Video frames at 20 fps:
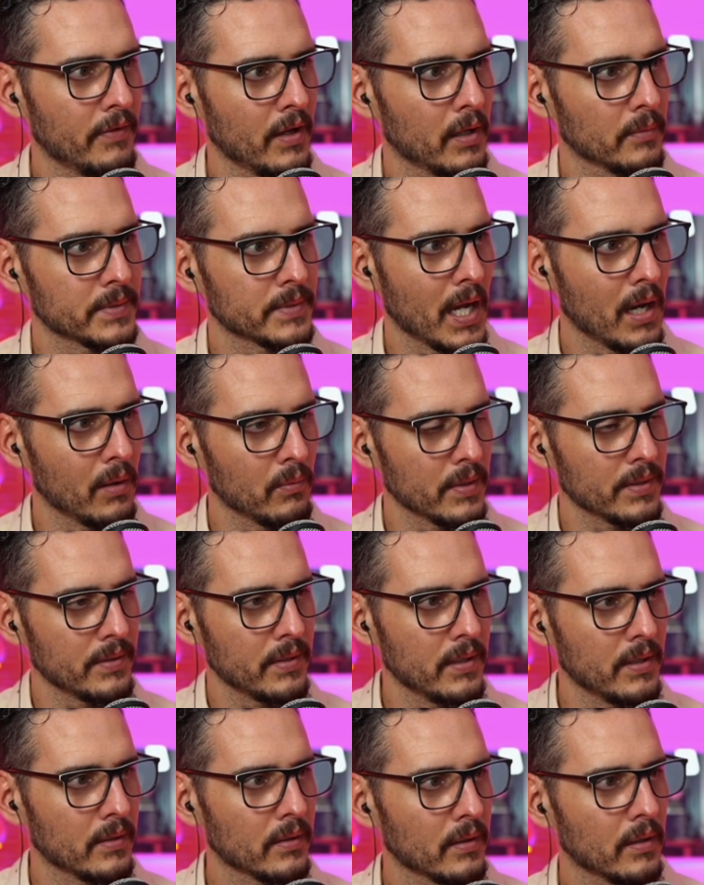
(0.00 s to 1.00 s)
helped out with
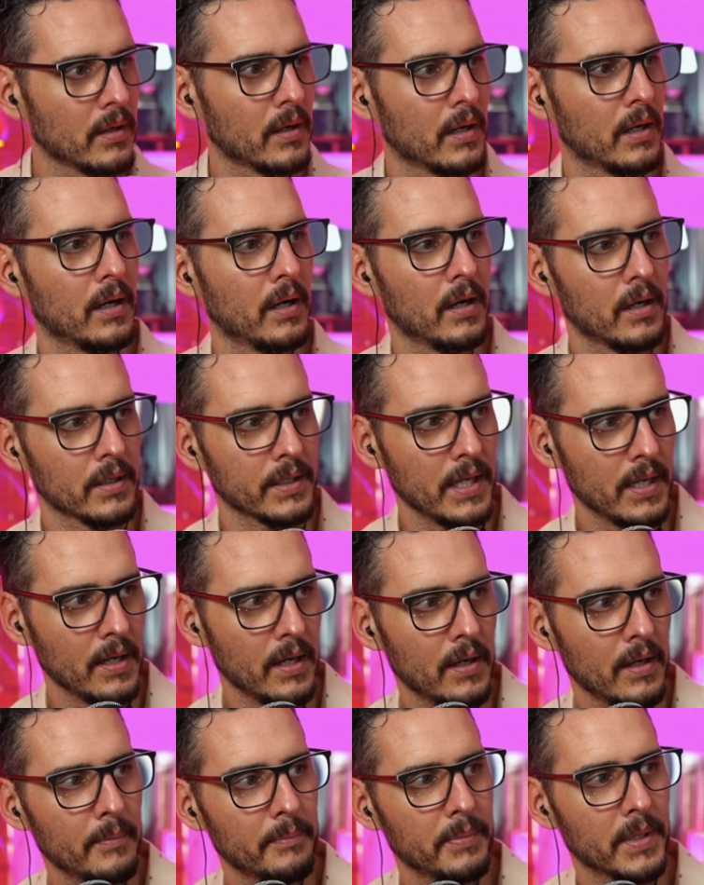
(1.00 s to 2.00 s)
here on GitHub,